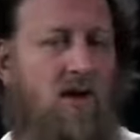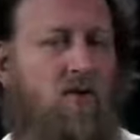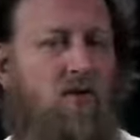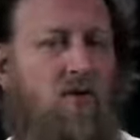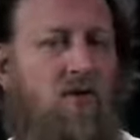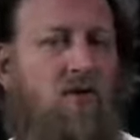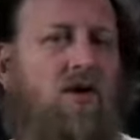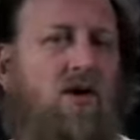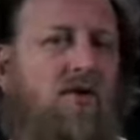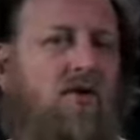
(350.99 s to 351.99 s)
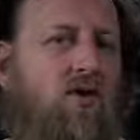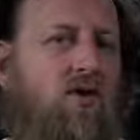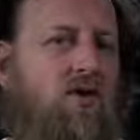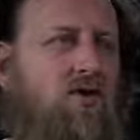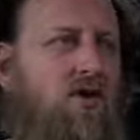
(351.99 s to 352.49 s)
If you're
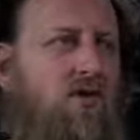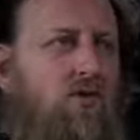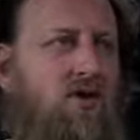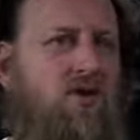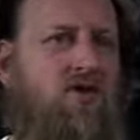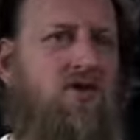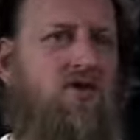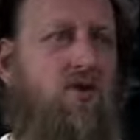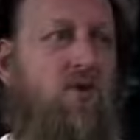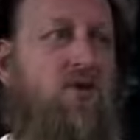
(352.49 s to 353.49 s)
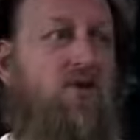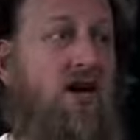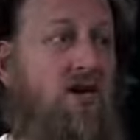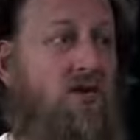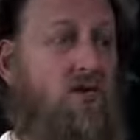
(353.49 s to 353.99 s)
using reason to
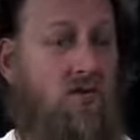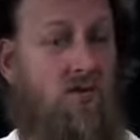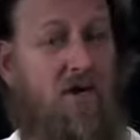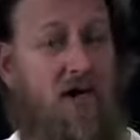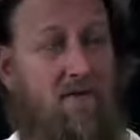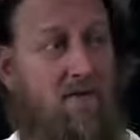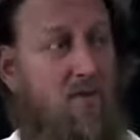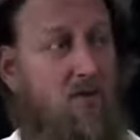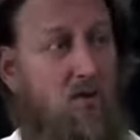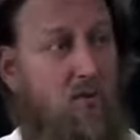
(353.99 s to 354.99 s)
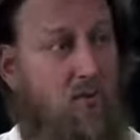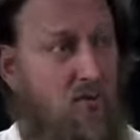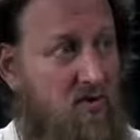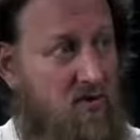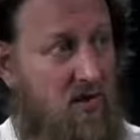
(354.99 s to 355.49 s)
protect your life and your
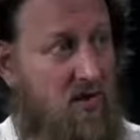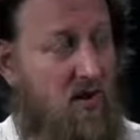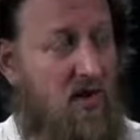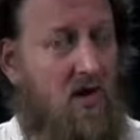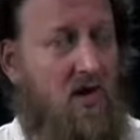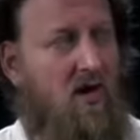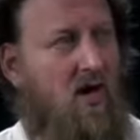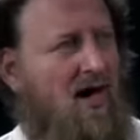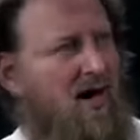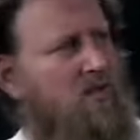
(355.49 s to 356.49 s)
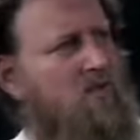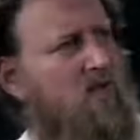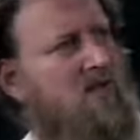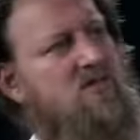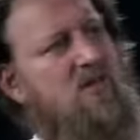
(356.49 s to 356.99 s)
property, how
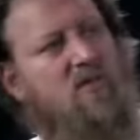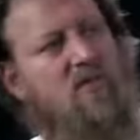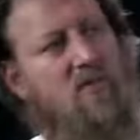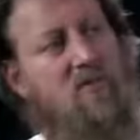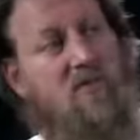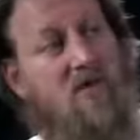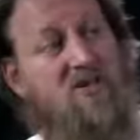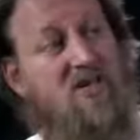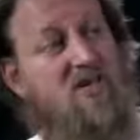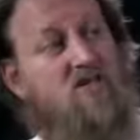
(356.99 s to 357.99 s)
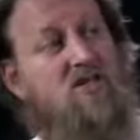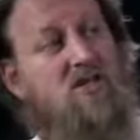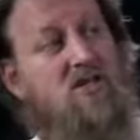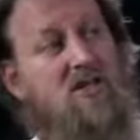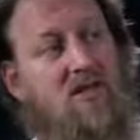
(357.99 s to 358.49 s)
about something
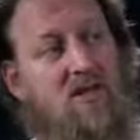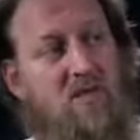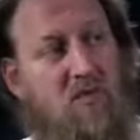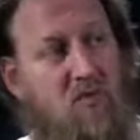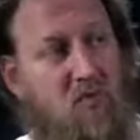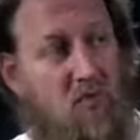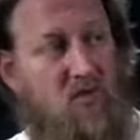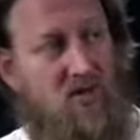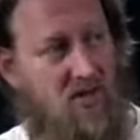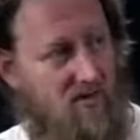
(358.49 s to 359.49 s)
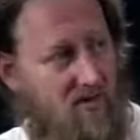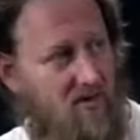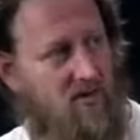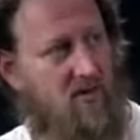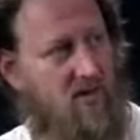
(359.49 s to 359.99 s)
potentially even more
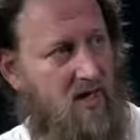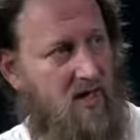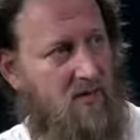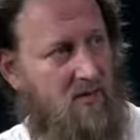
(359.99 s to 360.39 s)
significant than